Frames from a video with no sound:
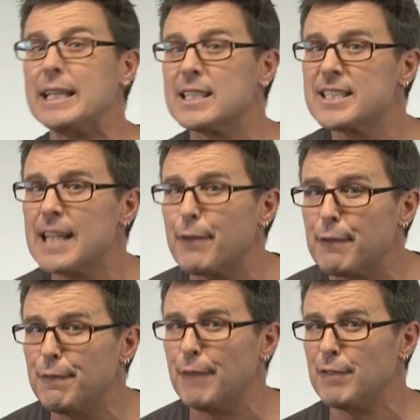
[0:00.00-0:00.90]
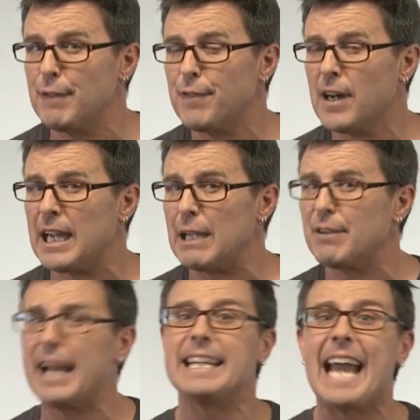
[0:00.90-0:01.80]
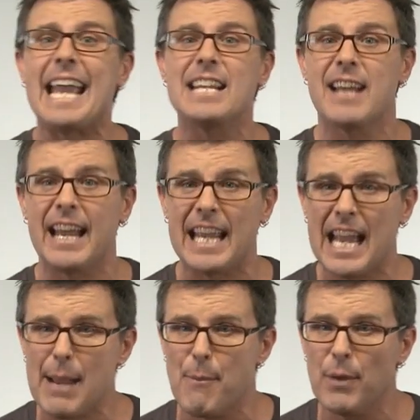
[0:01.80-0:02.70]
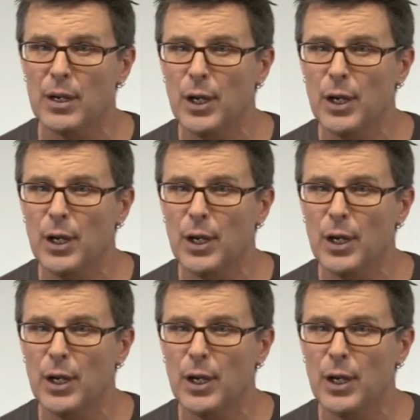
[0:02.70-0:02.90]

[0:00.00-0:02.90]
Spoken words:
7:55 and 8 a.m.,